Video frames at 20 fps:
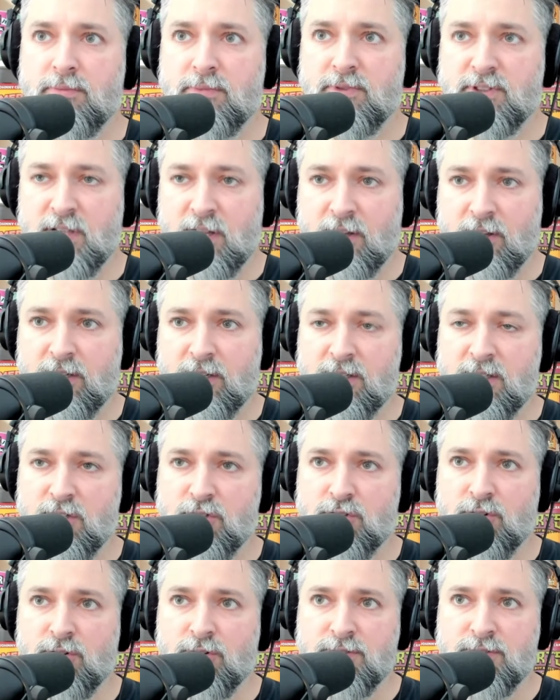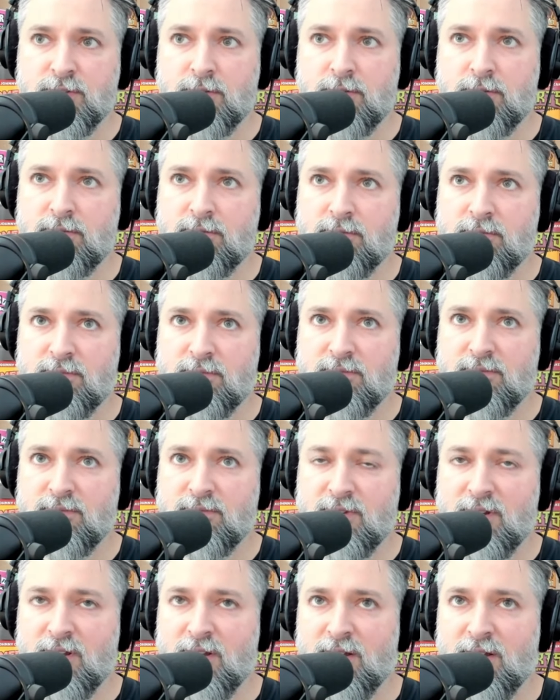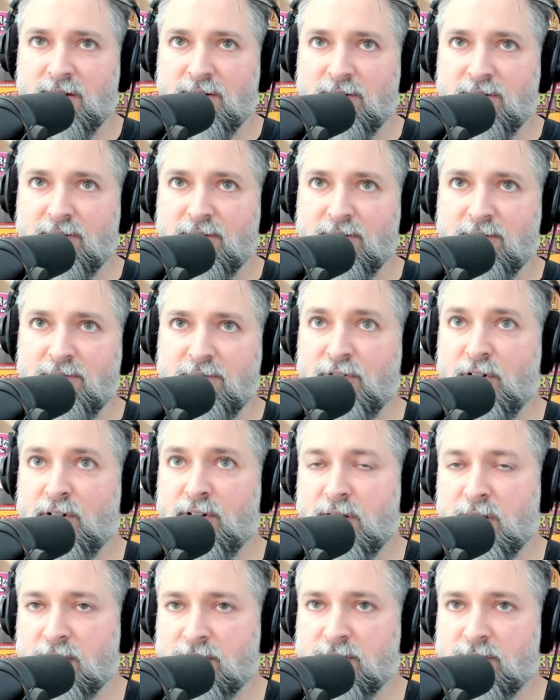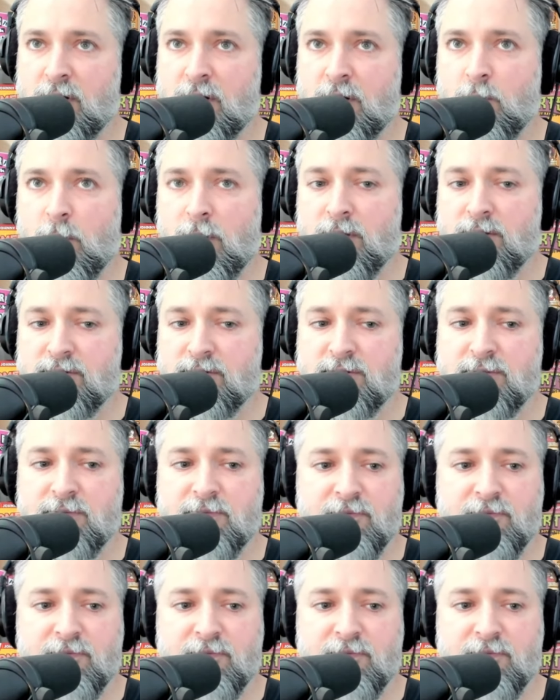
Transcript: selling t-shirts in fun and exciting ways.